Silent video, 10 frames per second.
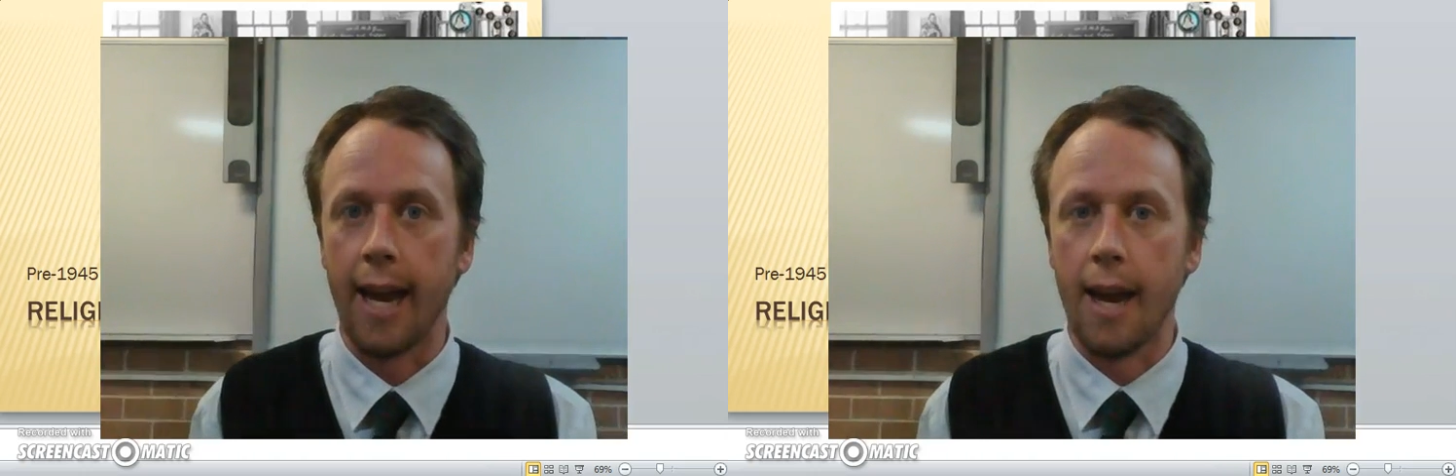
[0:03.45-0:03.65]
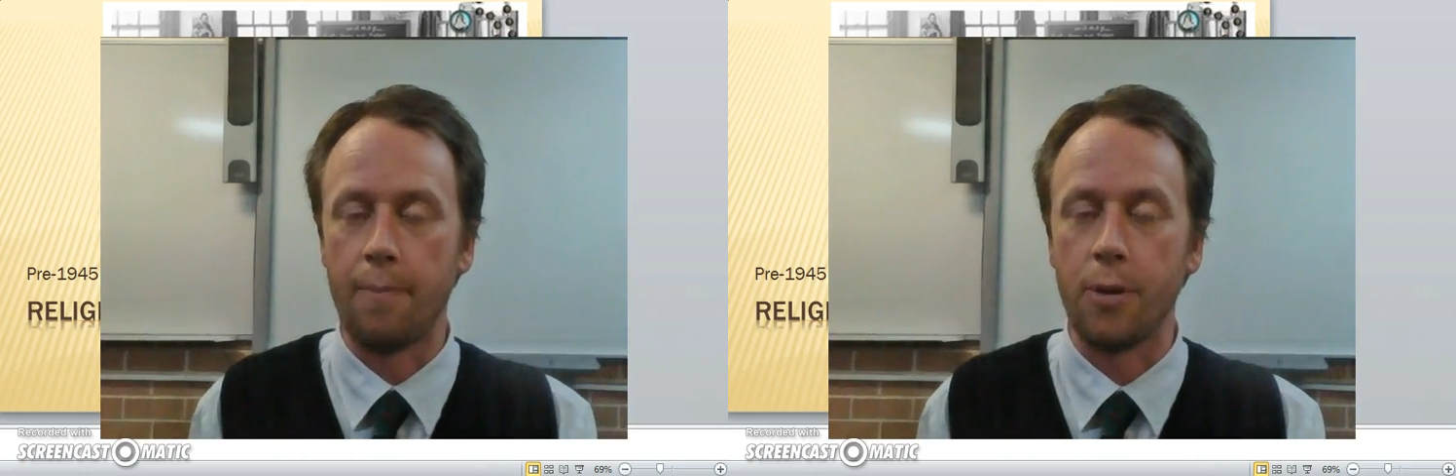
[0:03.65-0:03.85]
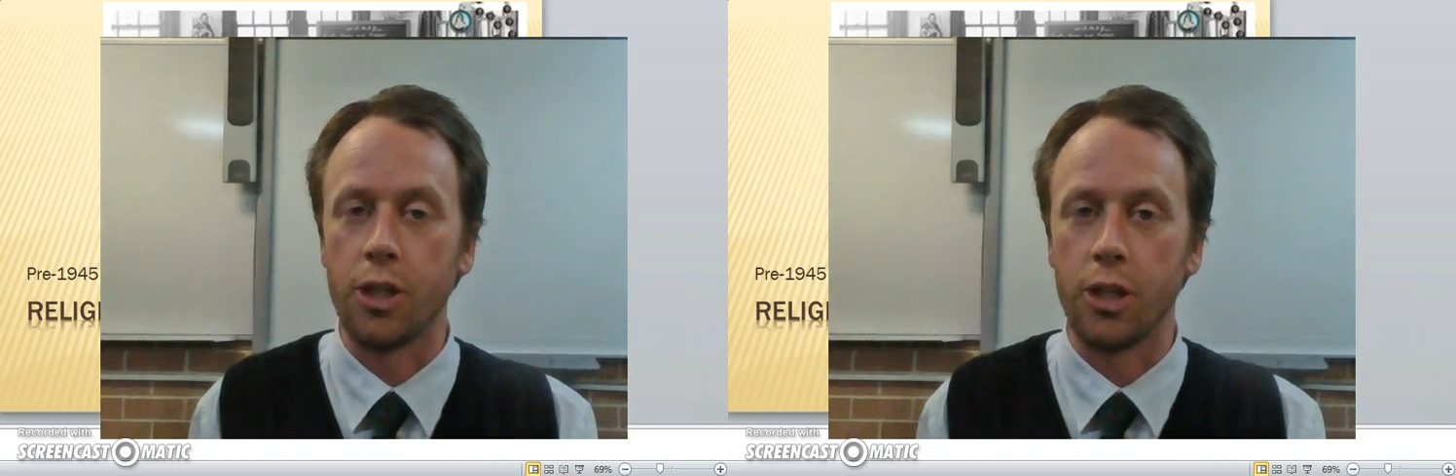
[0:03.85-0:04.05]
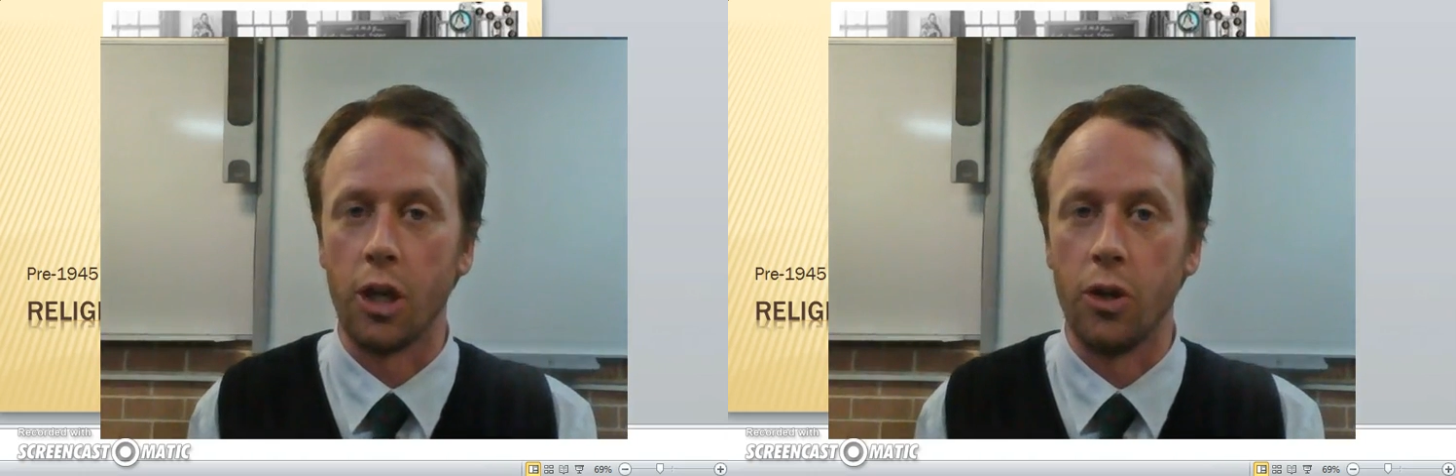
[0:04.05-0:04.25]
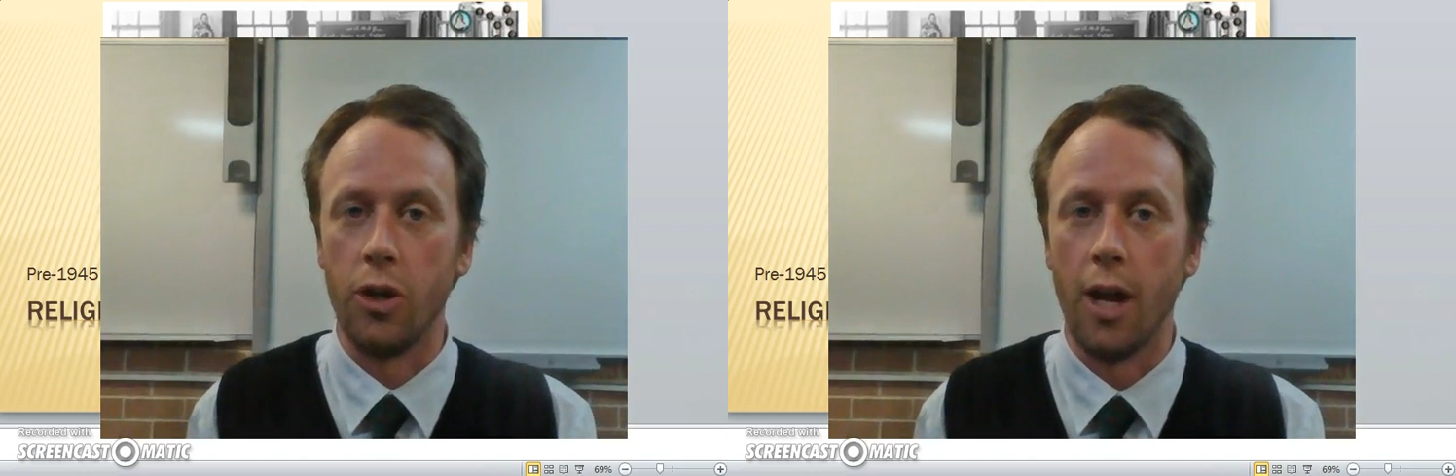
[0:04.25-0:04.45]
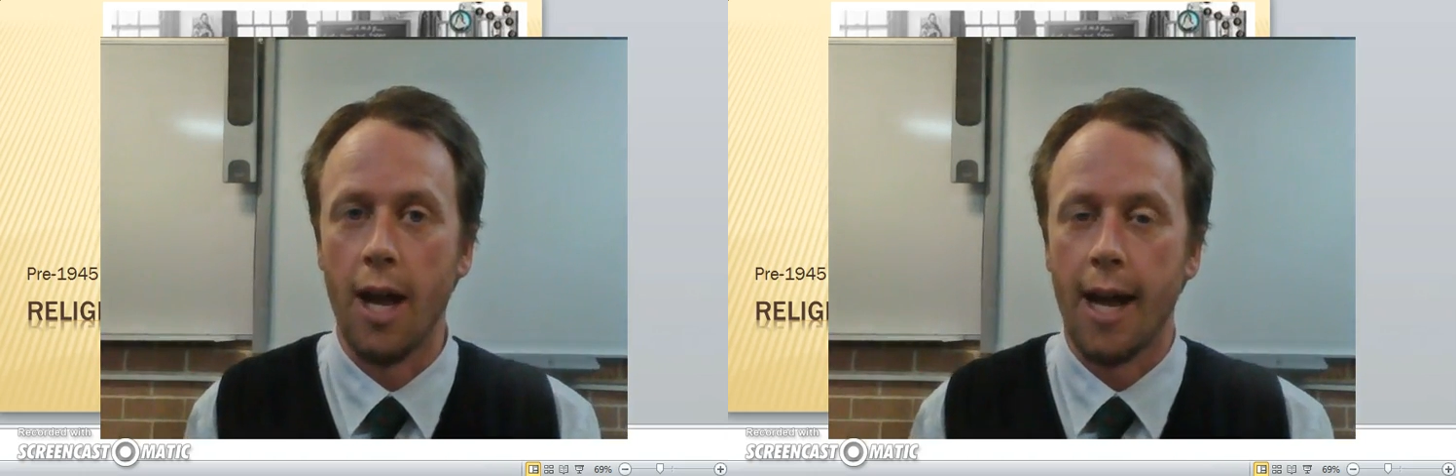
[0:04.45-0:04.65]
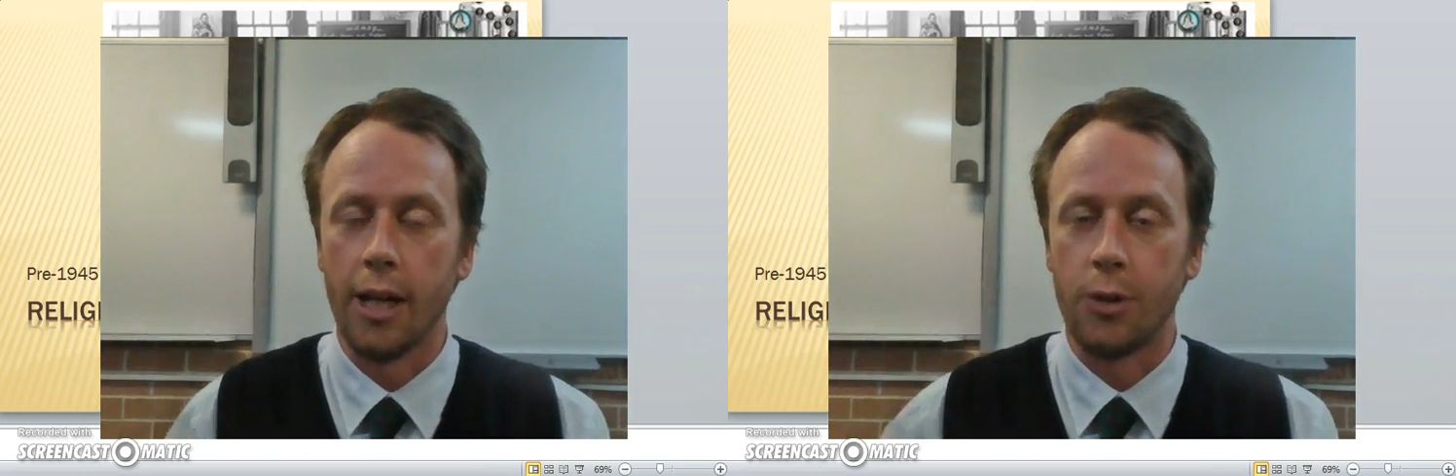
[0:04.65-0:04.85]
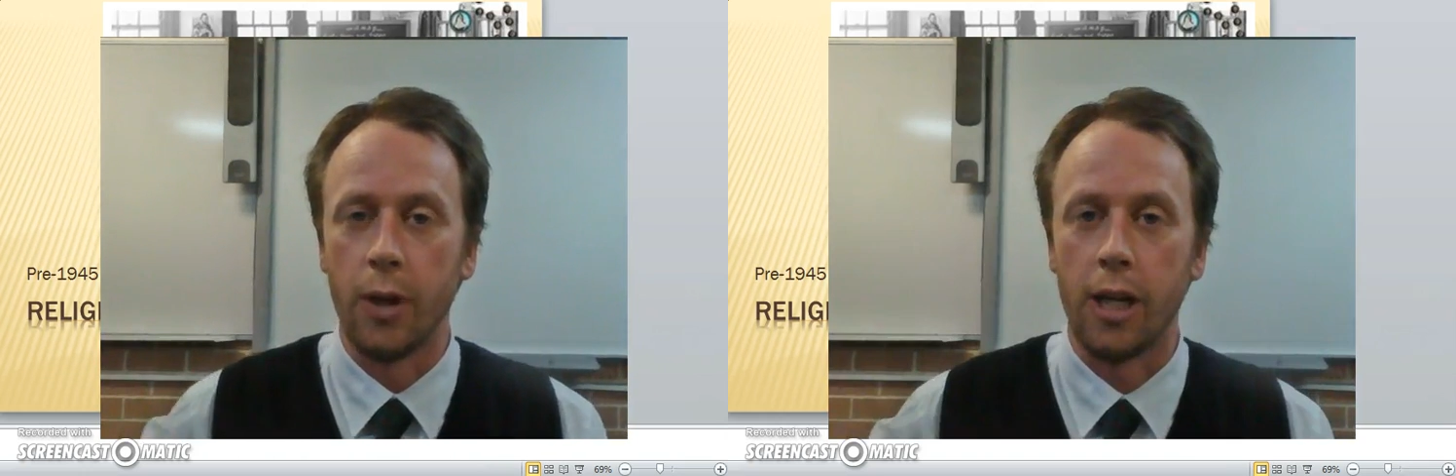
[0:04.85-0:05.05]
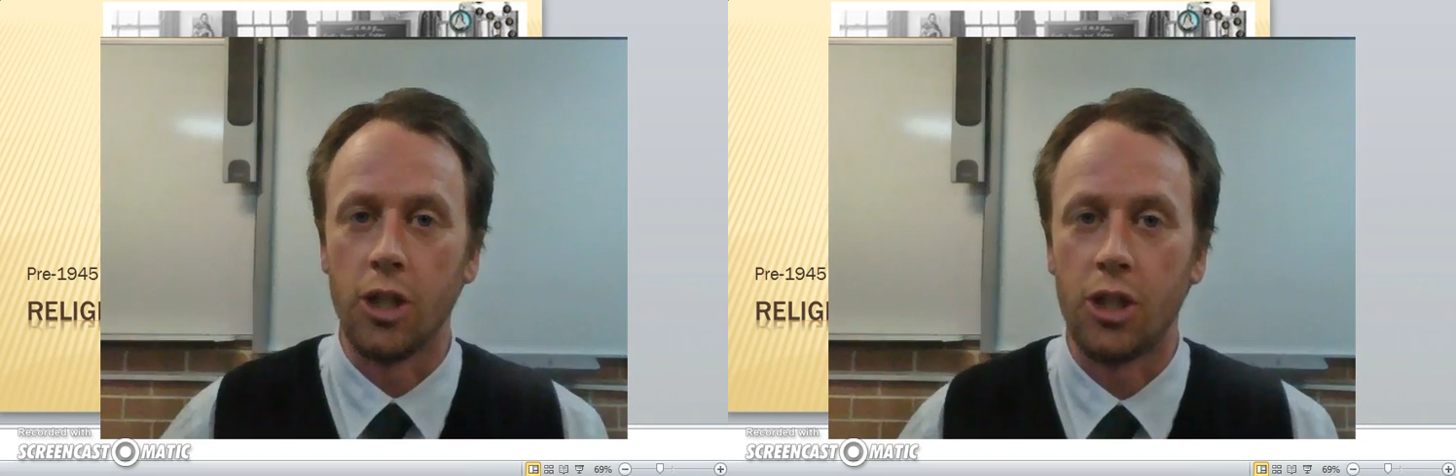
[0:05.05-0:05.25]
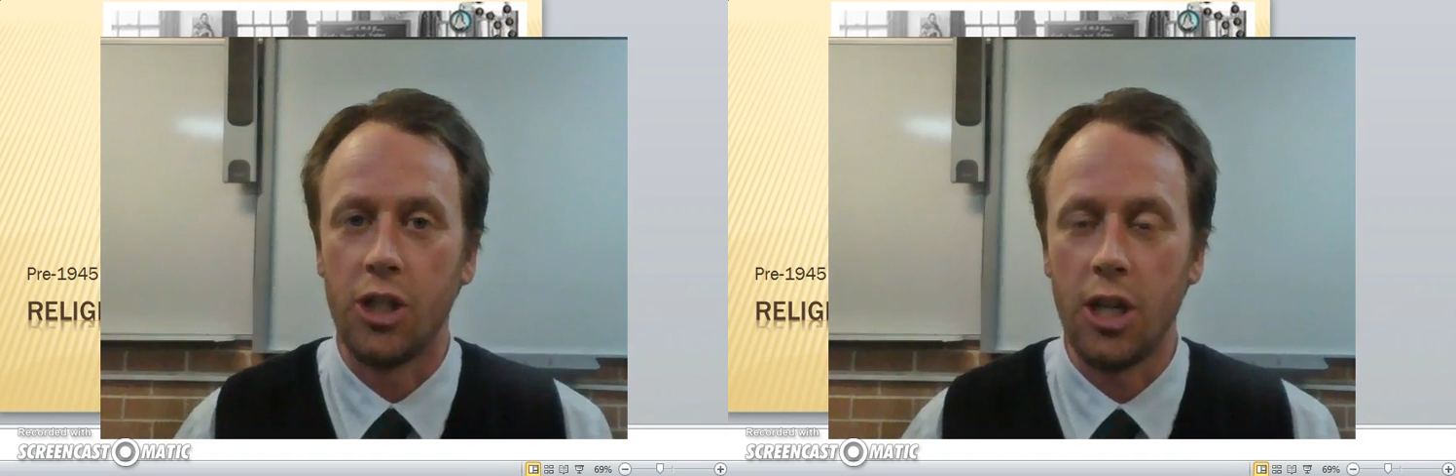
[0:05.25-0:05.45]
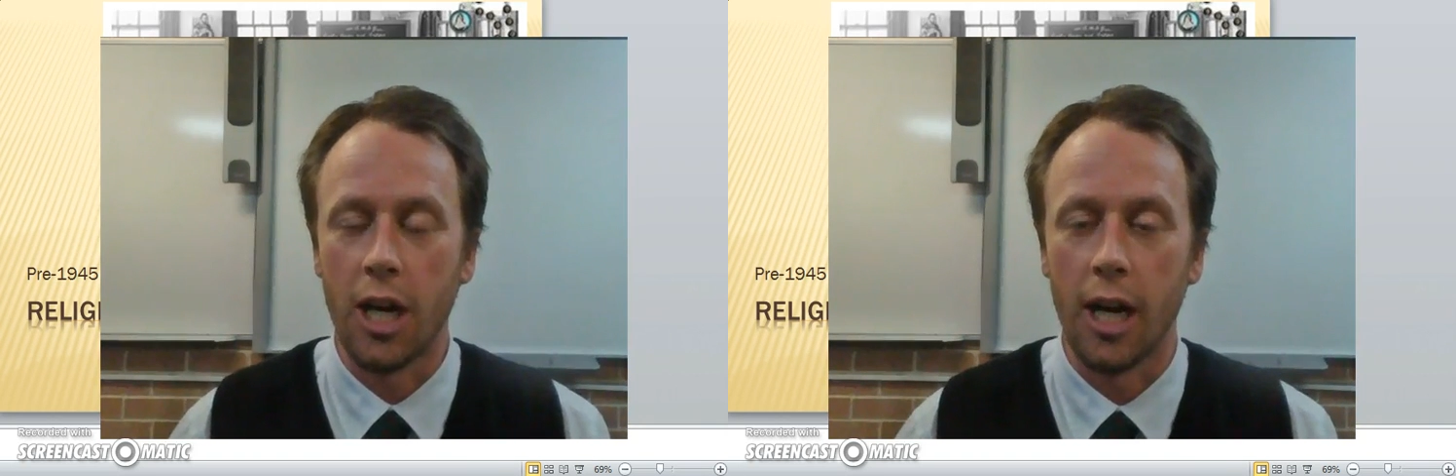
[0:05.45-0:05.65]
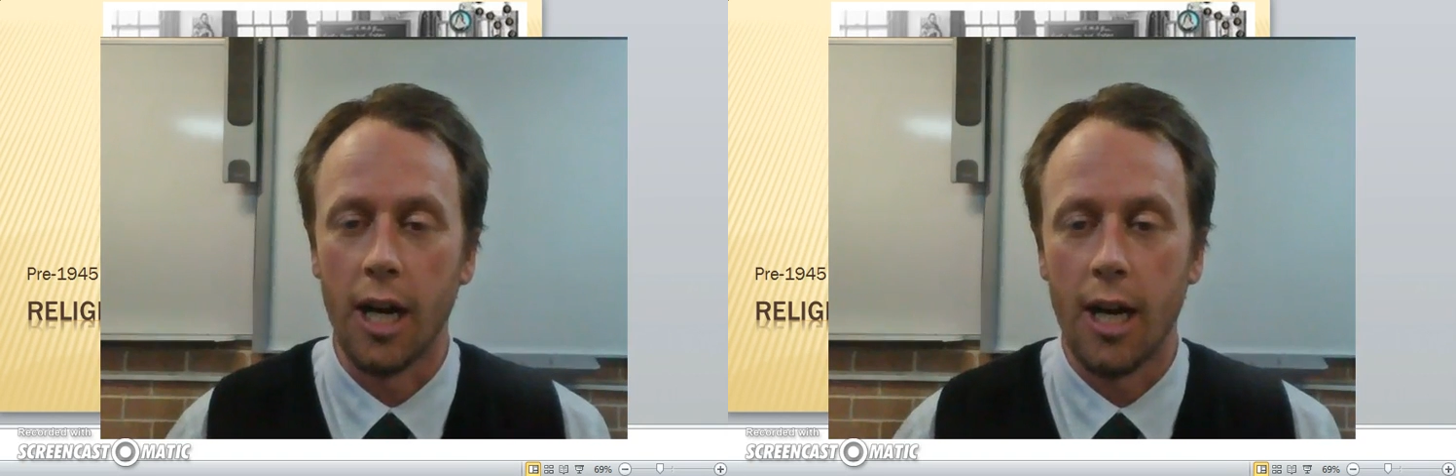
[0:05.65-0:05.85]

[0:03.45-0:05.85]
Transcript: episode as we consider